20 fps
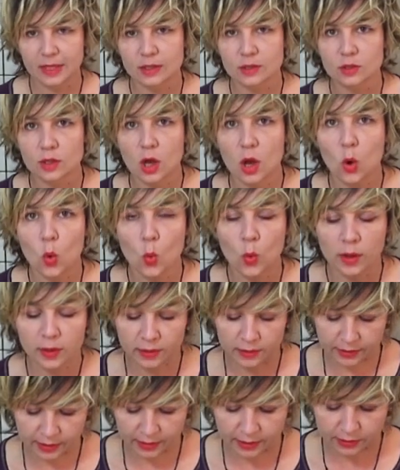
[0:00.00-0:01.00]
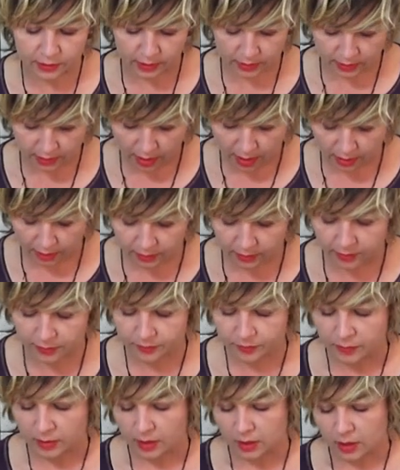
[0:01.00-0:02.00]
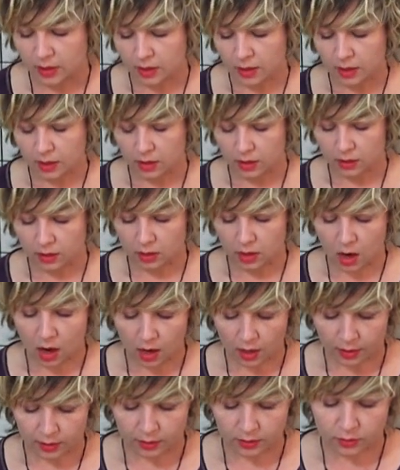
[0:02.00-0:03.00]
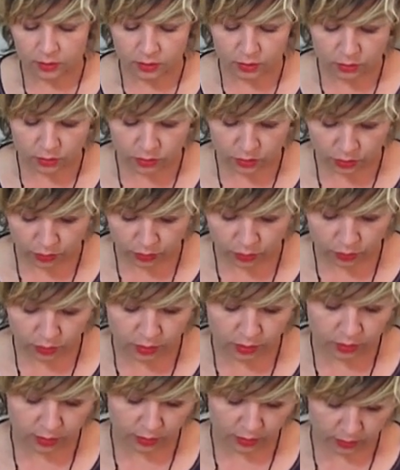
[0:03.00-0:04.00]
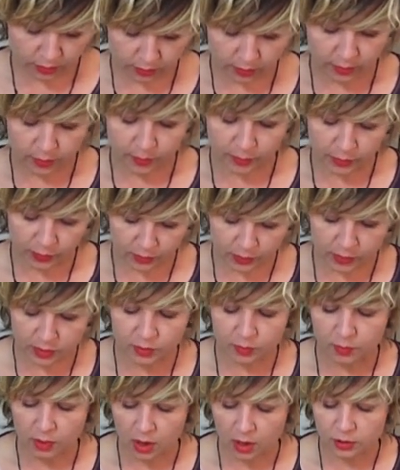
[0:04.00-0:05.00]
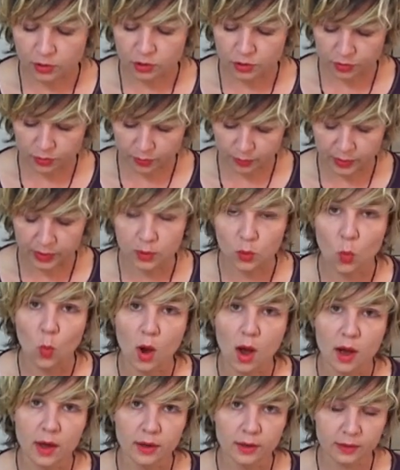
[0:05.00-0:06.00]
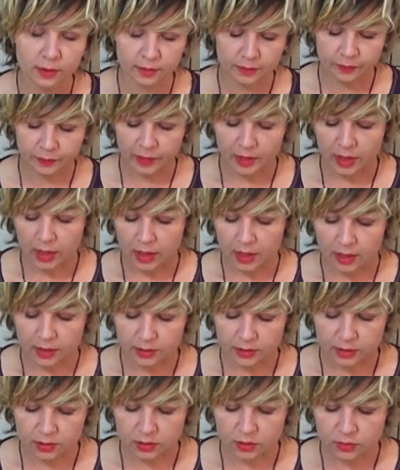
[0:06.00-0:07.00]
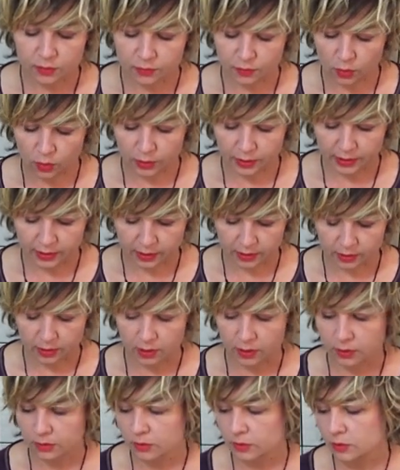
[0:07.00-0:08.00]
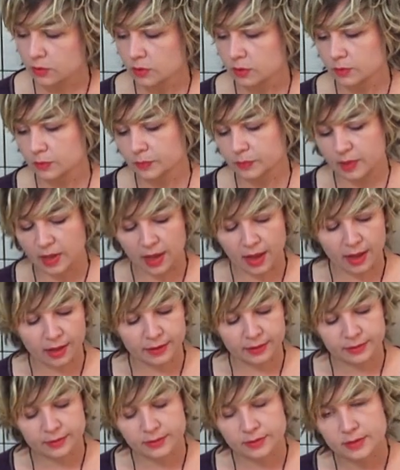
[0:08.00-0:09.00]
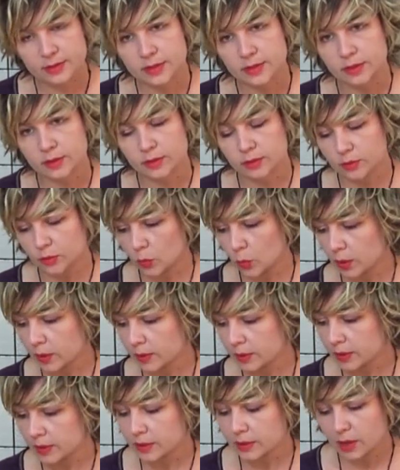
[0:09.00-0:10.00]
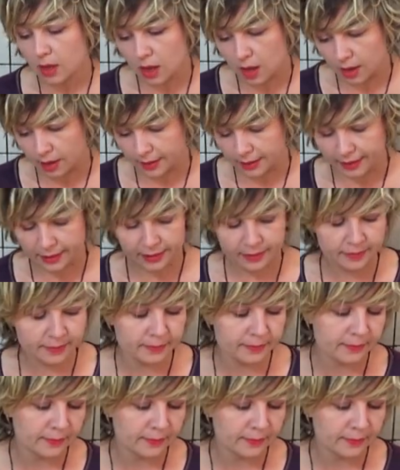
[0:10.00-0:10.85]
So we'll need a duck. I took a pretty much big one. It is 4 kilos and we'll need honey